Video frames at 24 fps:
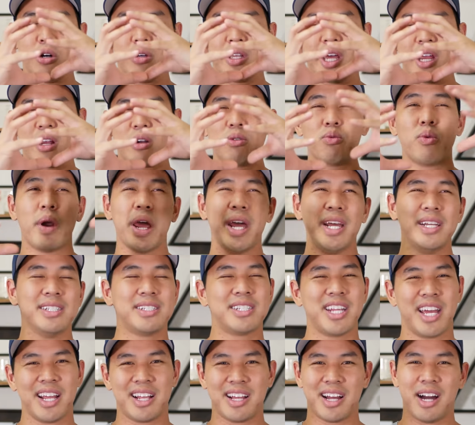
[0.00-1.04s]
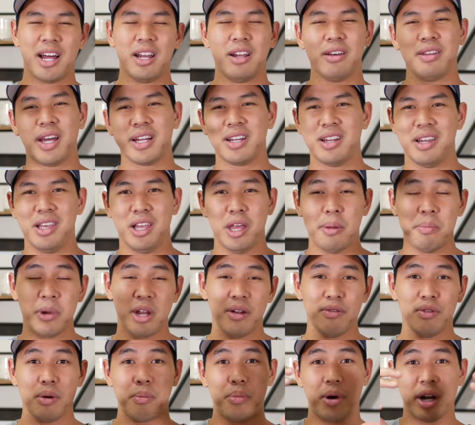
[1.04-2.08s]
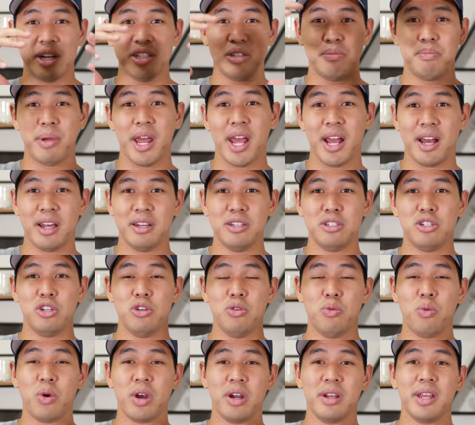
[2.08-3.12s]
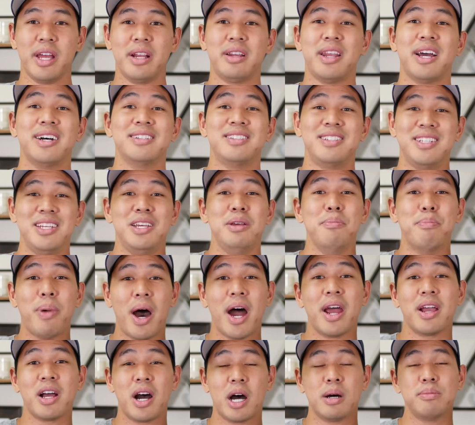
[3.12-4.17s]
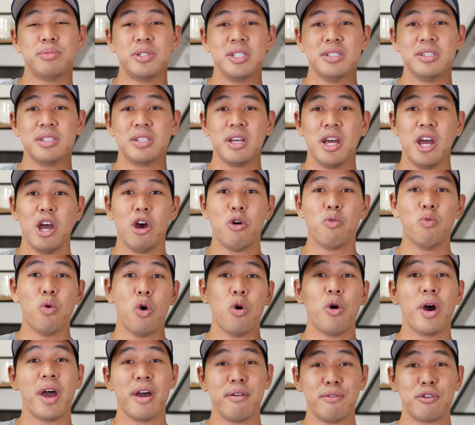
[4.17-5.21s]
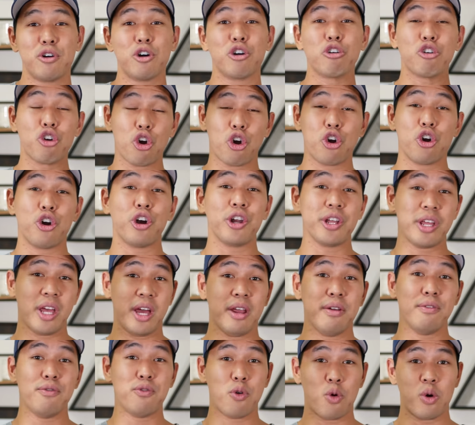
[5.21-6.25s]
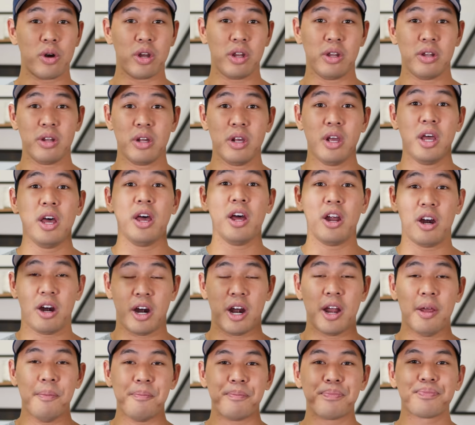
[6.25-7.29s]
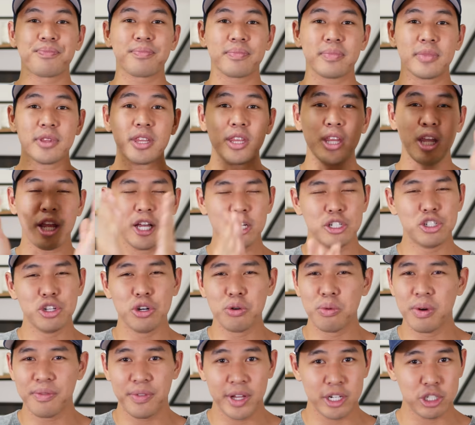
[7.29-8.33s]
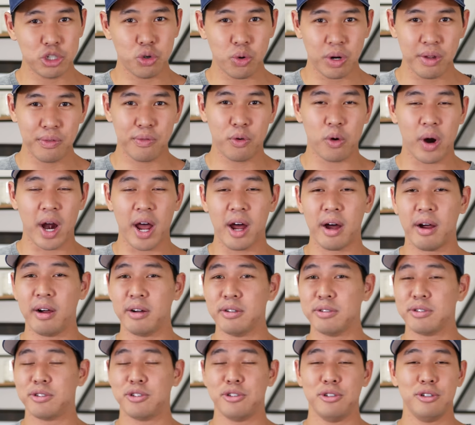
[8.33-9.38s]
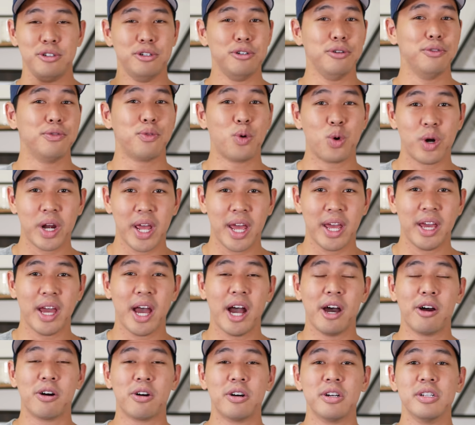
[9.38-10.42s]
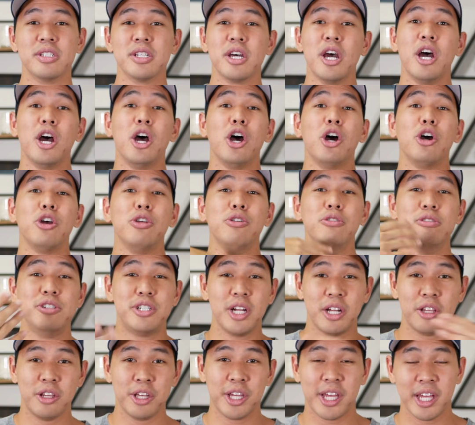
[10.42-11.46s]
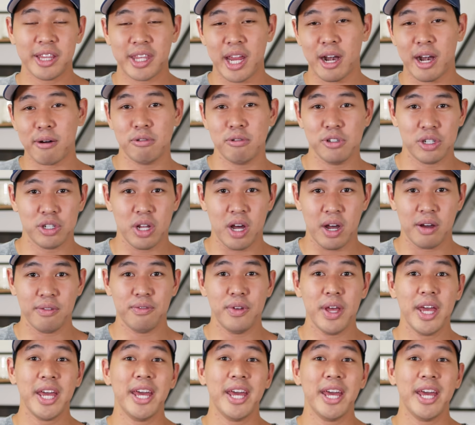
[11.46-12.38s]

like raise like kind of like the limit of the price band to where like that seed buying options won't ever occur again for you, right? So within 24 hours to 48 hours, you'll generally get that resolved.